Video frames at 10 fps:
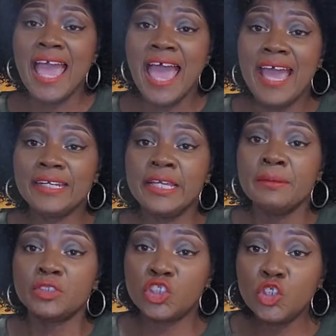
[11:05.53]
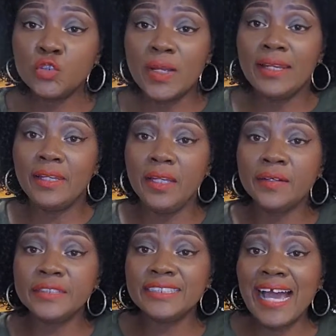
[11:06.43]
and children
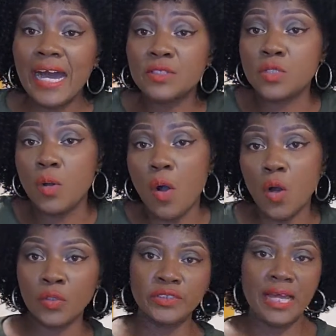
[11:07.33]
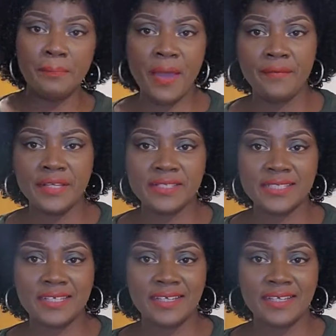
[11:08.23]
learning how to honor their parents.